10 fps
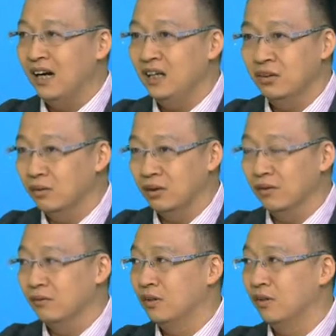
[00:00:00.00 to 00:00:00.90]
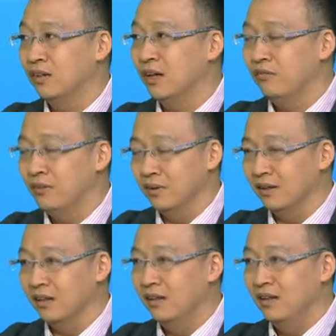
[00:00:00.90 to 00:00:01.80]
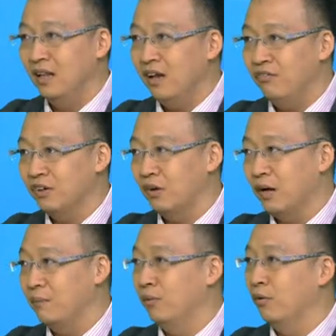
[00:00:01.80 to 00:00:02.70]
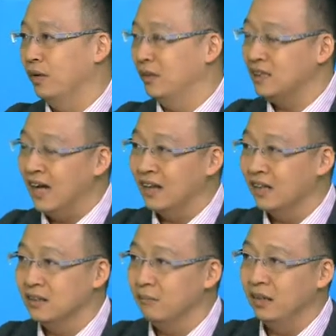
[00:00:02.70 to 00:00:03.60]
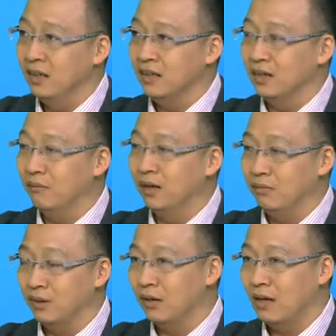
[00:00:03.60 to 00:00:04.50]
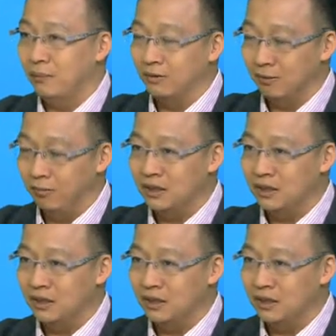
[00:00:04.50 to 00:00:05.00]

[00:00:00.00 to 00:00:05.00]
I don't know. The government never talk about what is accountability. When we talk about the